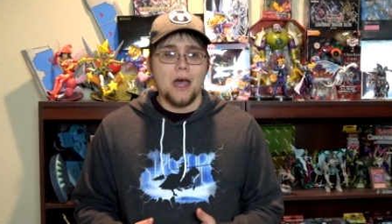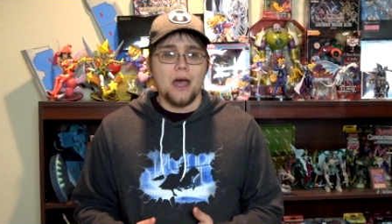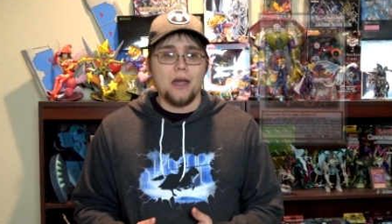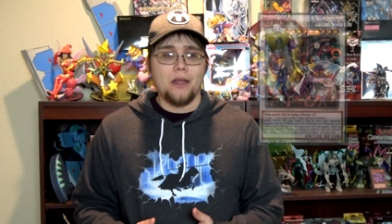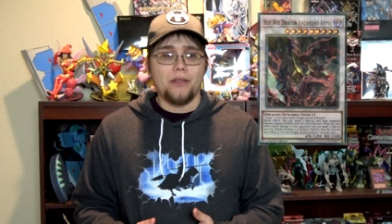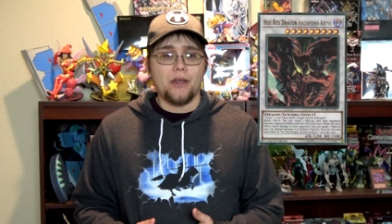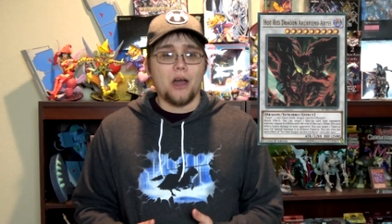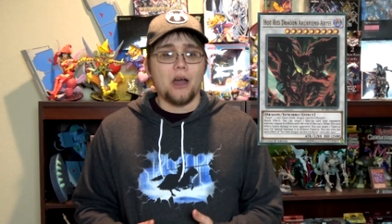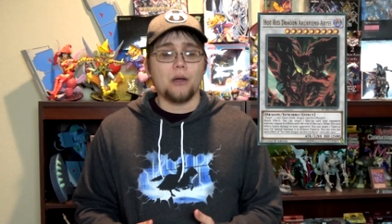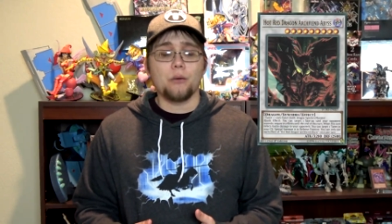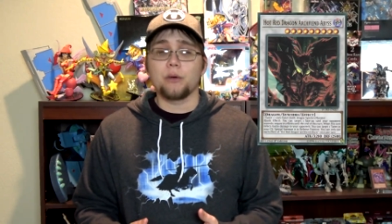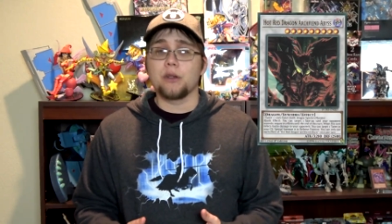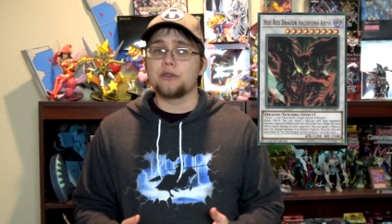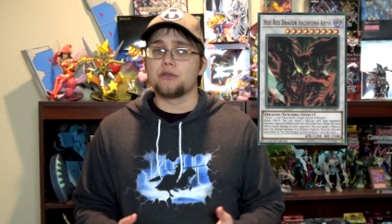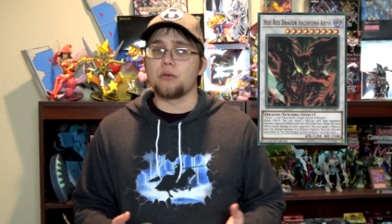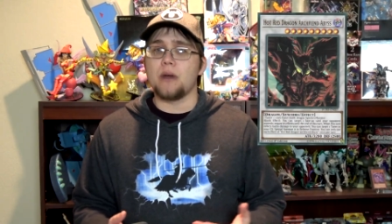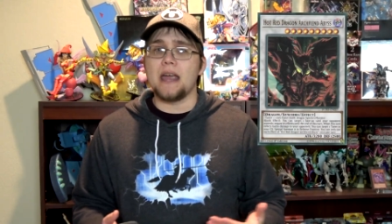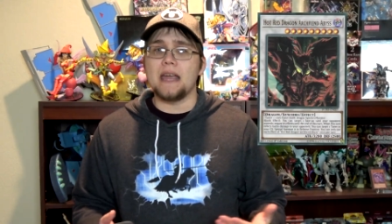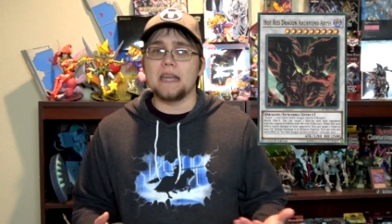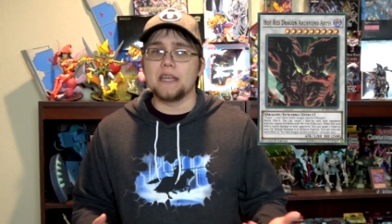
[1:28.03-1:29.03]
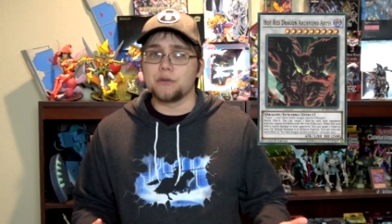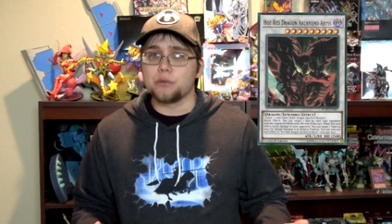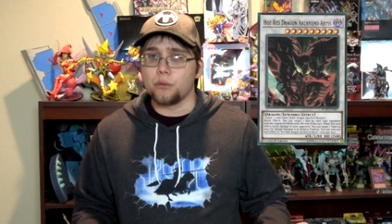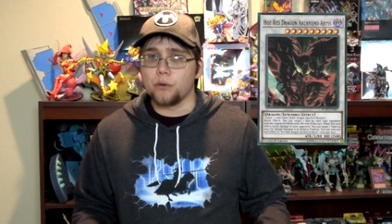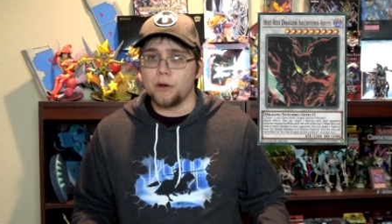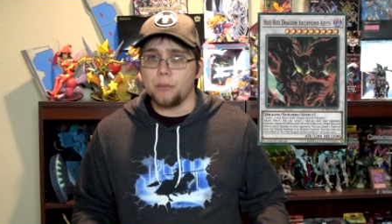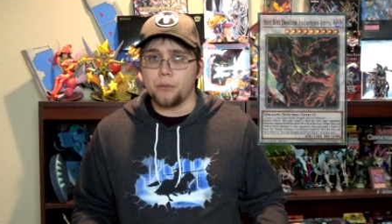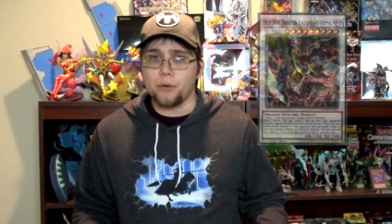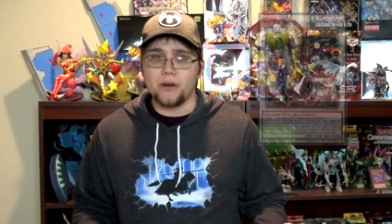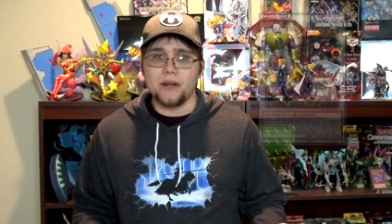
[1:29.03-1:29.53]
The Hot Red Dragons were
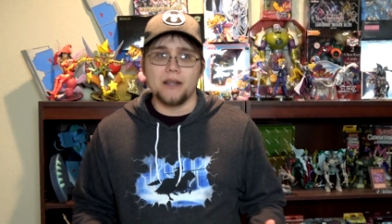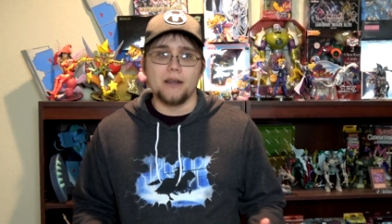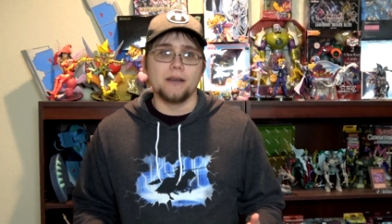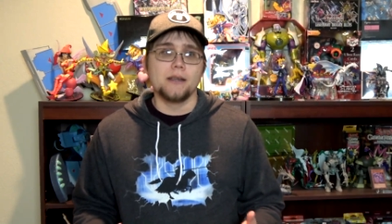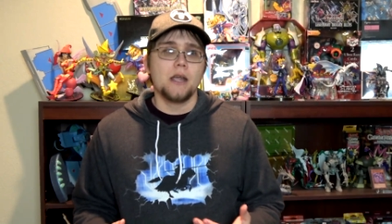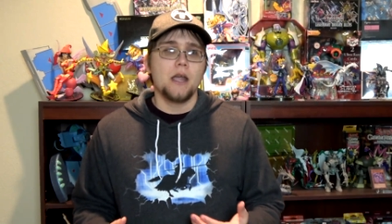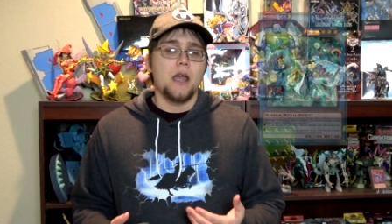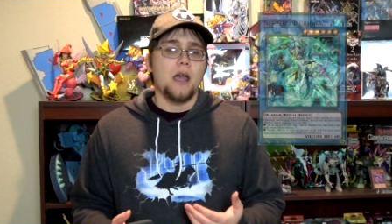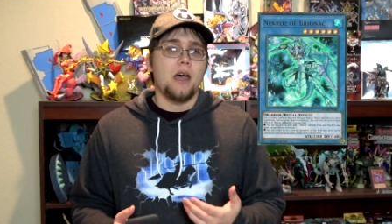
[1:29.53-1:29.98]
reprinted.